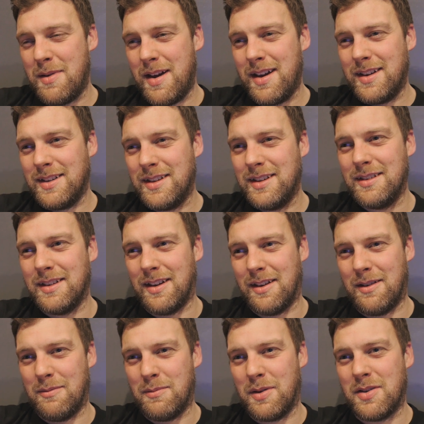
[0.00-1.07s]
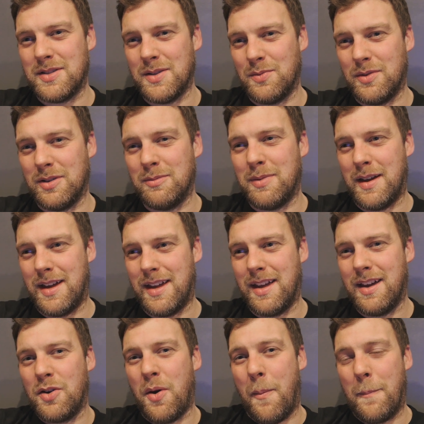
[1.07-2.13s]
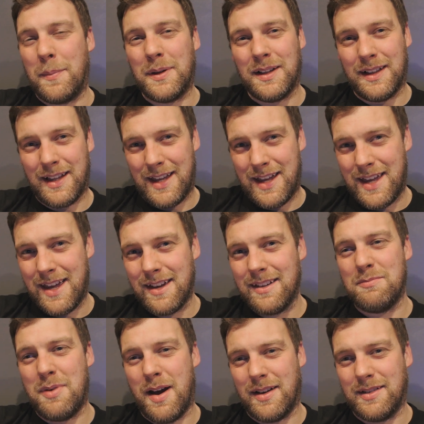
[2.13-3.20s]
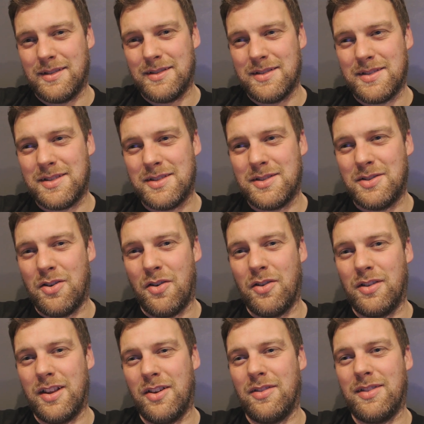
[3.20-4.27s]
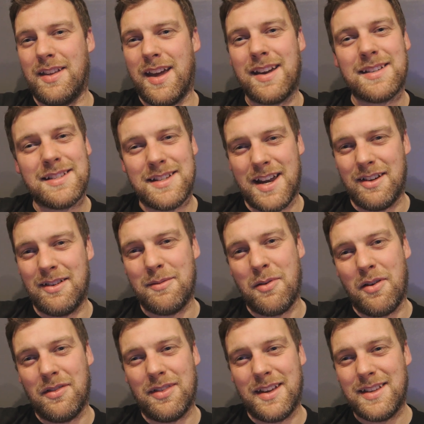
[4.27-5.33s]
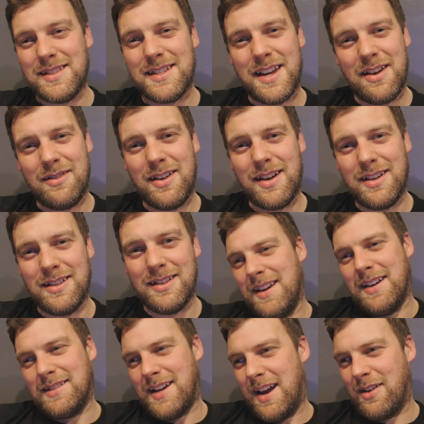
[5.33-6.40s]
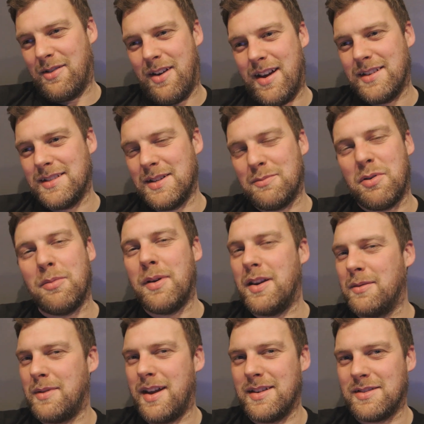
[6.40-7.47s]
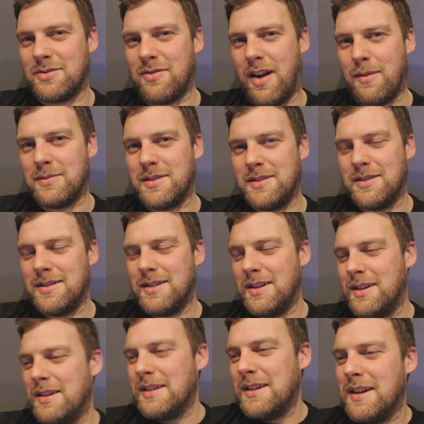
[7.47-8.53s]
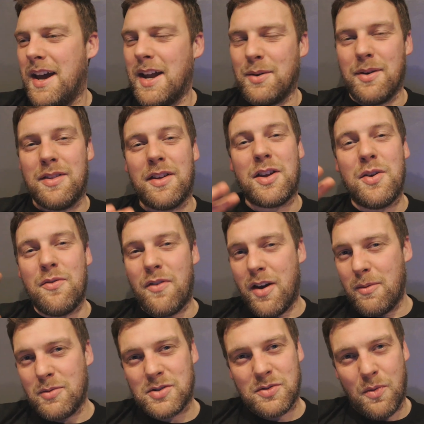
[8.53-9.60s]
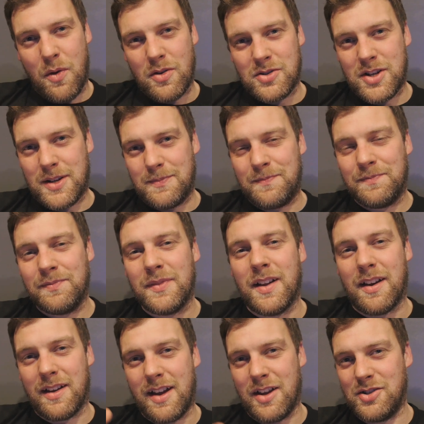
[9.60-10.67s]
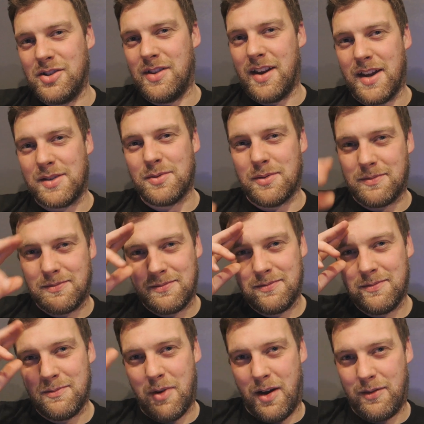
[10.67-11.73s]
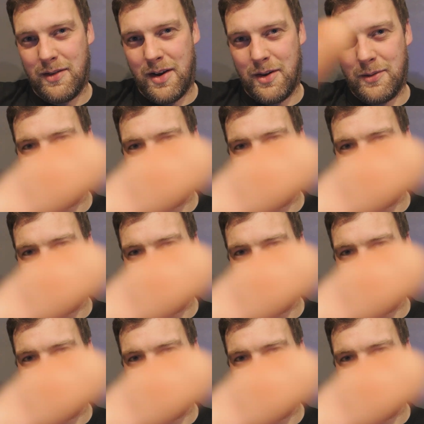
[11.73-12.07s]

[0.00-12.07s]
it, because it will be complete panels, not only on the exterior but on the interior. I digress. It'll probably end up getting scrapped. Anyway, thank you very much for watching. I'll catch you in the next one. Bye for now.